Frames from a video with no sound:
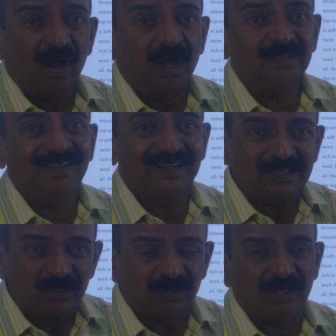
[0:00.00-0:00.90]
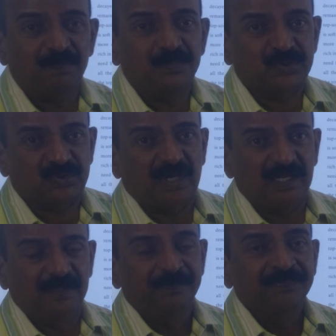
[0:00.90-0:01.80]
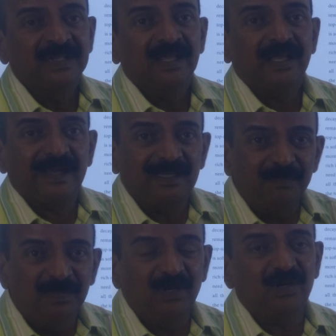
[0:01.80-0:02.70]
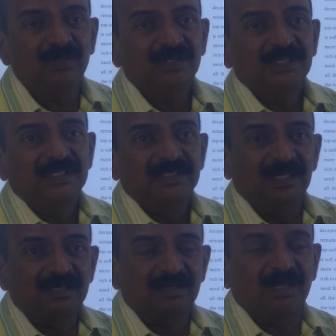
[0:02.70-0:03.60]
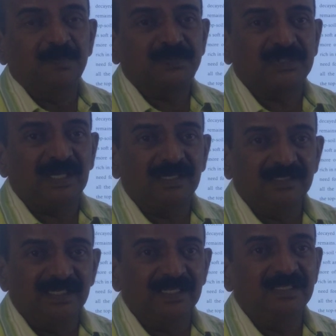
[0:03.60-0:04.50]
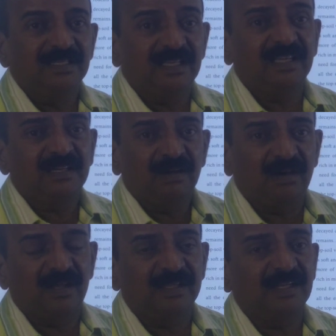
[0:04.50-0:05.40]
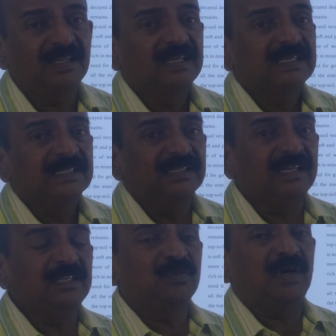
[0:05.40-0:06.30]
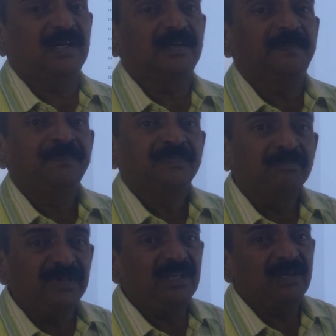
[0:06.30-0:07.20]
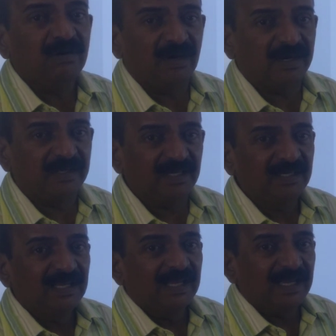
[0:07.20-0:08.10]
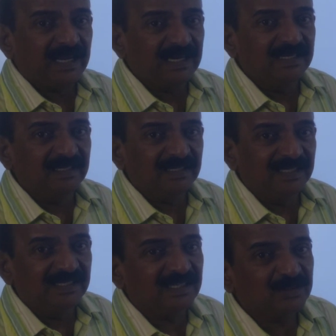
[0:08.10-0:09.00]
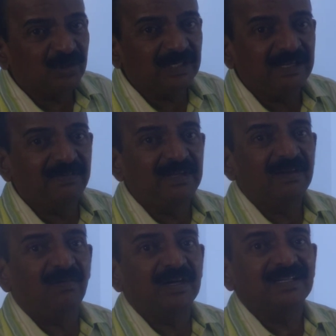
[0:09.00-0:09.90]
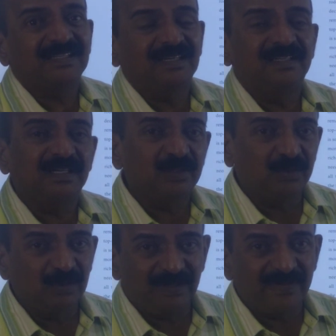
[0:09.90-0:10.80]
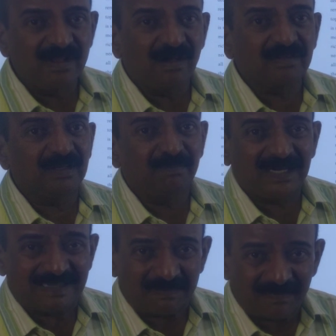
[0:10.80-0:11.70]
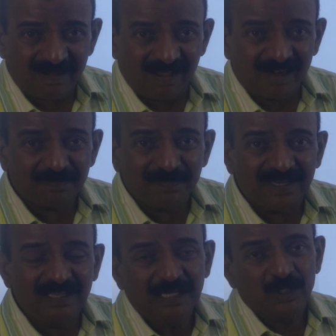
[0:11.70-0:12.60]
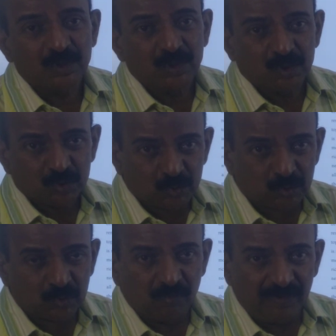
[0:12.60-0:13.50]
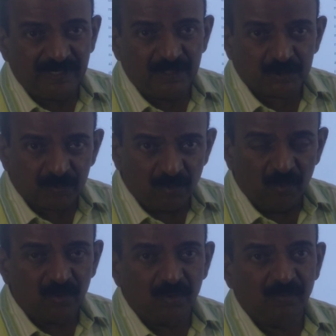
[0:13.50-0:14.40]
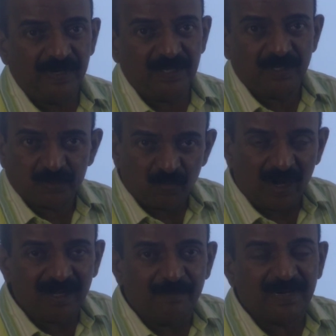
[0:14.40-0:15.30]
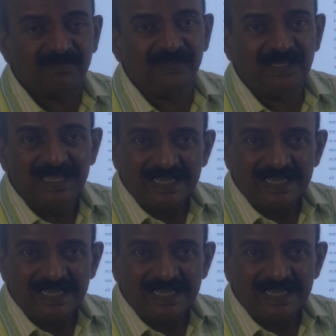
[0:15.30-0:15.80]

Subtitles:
on the top soil. And below the top soil, that is the A horizon, there is what B horizon, and it is also giving what shelter to living organism, but not many, very small number of the